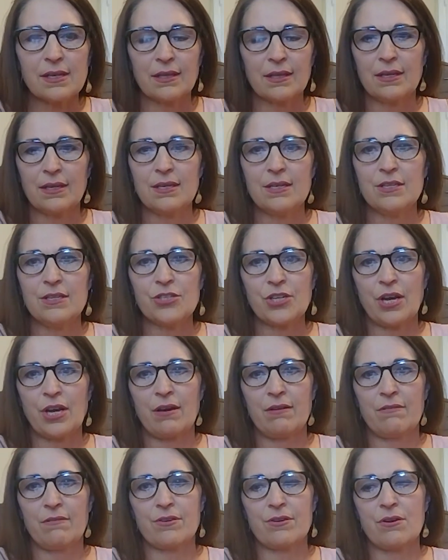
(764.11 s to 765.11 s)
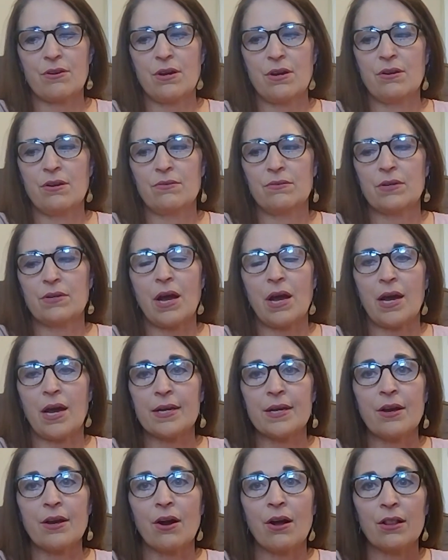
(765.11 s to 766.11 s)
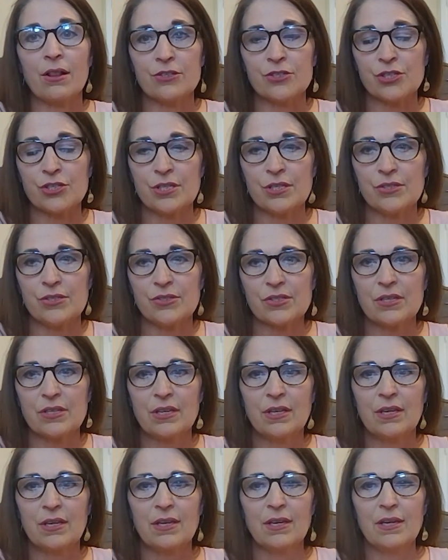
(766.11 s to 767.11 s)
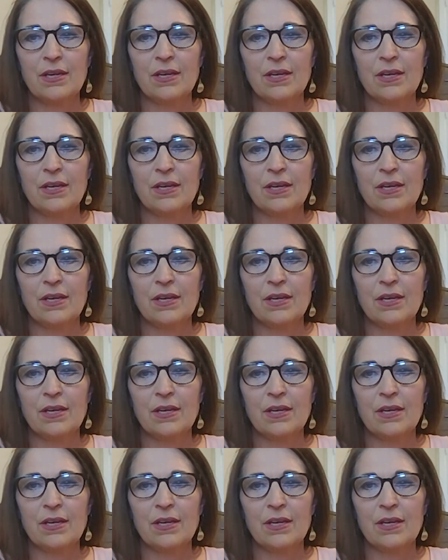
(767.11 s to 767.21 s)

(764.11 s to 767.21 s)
and they each have their own ideologies.